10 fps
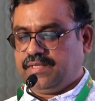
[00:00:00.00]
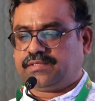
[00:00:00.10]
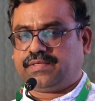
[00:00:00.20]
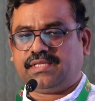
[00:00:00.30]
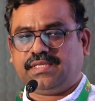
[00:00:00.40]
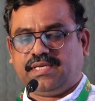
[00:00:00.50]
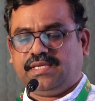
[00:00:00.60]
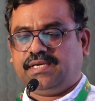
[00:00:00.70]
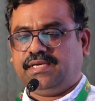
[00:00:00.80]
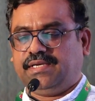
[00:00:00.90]
So what are the
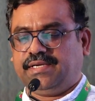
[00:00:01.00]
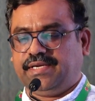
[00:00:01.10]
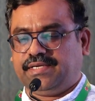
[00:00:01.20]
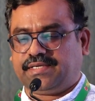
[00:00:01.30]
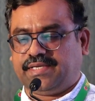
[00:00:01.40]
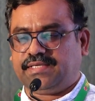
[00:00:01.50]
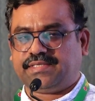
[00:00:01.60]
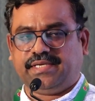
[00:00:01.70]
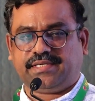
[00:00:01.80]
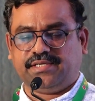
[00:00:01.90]
clinical trials
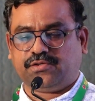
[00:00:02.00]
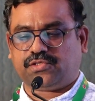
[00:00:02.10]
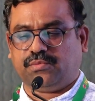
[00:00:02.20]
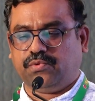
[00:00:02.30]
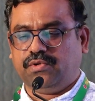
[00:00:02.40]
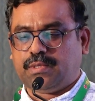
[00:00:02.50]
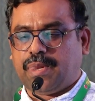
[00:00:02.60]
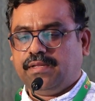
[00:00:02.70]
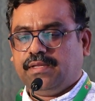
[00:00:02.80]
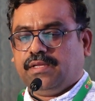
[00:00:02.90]
data to support?
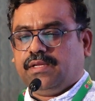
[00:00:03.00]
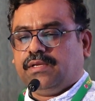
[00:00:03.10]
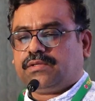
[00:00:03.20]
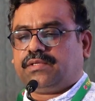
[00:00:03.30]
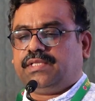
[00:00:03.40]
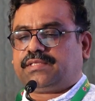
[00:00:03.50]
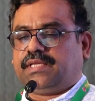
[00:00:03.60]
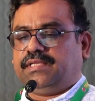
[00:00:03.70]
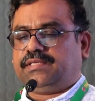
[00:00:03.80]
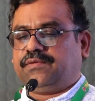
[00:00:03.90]
So this
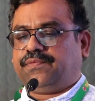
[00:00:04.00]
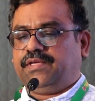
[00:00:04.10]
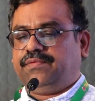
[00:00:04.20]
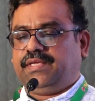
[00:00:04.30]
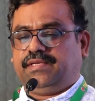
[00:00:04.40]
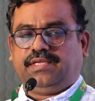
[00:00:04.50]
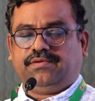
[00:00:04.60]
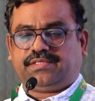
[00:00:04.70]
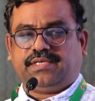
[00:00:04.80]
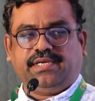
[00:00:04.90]
is a 5-year, they
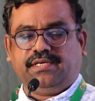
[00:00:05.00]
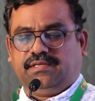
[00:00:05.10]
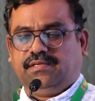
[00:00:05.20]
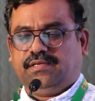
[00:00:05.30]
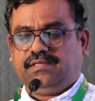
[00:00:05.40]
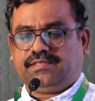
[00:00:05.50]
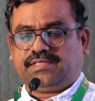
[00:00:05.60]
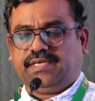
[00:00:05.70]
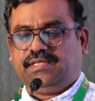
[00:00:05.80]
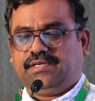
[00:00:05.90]
have studied, in this
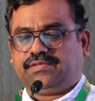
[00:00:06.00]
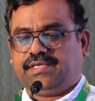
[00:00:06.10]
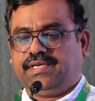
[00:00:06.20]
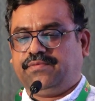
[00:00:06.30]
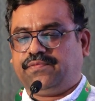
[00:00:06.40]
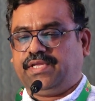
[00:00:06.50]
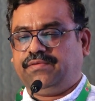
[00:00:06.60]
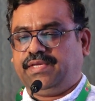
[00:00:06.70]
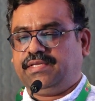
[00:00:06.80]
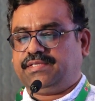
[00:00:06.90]
trial they have studied
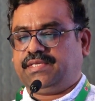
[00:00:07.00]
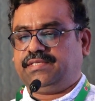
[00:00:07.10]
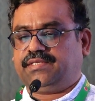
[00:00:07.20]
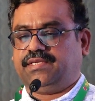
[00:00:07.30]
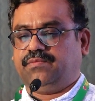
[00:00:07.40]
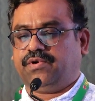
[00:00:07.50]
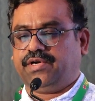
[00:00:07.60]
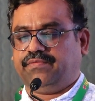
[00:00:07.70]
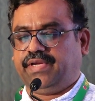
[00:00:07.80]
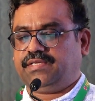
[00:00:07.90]
5-year changes in
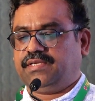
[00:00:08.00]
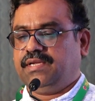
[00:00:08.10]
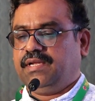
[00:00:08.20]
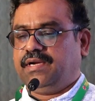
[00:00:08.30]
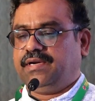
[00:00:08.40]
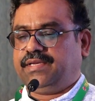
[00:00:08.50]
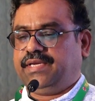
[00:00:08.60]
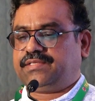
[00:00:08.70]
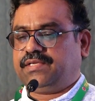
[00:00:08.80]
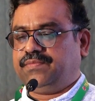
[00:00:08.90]
body weight and the
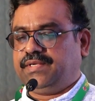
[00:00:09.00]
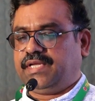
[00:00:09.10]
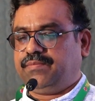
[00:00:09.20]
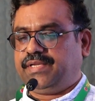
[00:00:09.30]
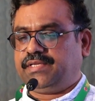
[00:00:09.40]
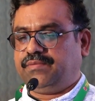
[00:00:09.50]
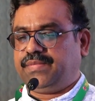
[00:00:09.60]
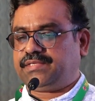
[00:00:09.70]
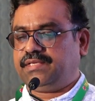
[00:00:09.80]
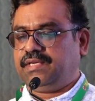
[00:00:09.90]
rates of diabetic
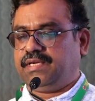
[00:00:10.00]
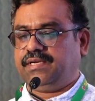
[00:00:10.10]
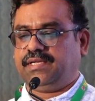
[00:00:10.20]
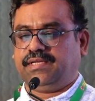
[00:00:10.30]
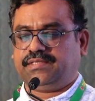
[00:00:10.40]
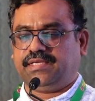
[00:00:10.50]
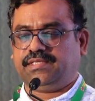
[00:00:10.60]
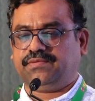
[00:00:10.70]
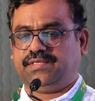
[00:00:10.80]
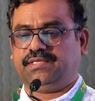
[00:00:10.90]
remission and
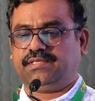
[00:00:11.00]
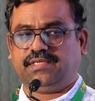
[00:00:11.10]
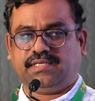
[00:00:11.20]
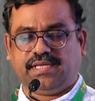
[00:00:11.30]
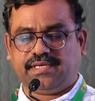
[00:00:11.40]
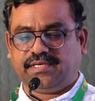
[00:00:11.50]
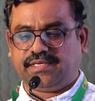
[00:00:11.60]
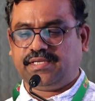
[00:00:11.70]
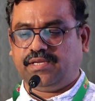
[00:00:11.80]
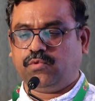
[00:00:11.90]
changes in
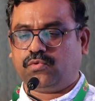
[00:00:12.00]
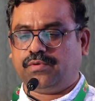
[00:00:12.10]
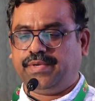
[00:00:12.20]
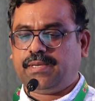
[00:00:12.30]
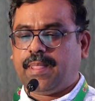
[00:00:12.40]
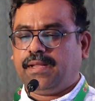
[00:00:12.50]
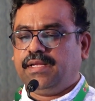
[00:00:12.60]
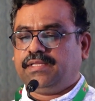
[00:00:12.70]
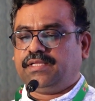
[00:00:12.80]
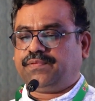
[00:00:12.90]
glycated hemoglobin.
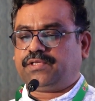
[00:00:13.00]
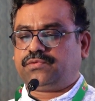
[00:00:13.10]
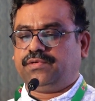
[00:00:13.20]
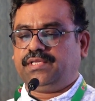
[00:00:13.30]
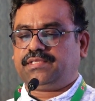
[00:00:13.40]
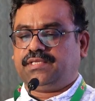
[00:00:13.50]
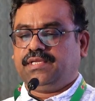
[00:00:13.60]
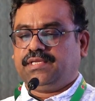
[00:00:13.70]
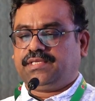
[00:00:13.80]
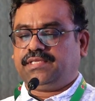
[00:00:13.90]
The first one is
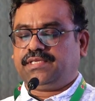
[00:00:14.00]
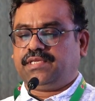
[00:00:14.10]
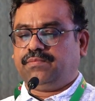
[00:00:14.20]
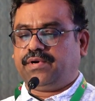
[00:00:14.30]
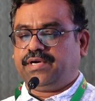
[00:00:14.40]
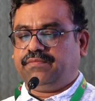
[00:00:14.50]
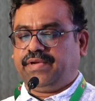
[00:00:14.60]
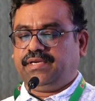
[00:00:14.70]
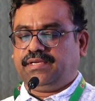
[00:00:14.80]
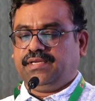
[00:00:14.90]
changes in body
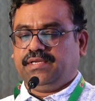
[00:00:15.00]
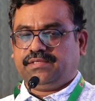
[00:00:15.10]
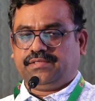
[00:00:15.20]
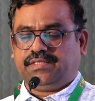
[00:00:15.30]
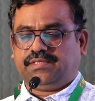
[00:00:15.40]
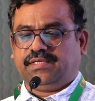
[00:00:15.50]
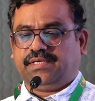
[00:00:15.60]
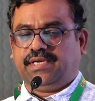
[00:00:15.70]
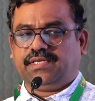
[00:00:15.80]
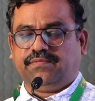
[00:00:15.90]
weight. So it's a
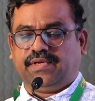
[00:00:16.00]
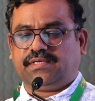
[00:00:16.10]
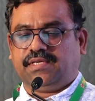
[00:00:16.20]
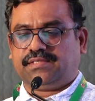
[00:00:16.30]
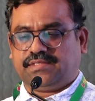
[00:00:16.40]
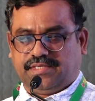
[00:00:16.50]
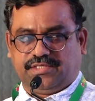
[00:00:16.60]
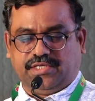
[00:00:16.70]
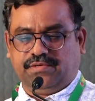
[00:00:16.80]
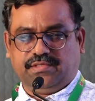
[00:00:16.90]
greater weight loss
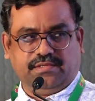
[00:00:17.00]
achieved.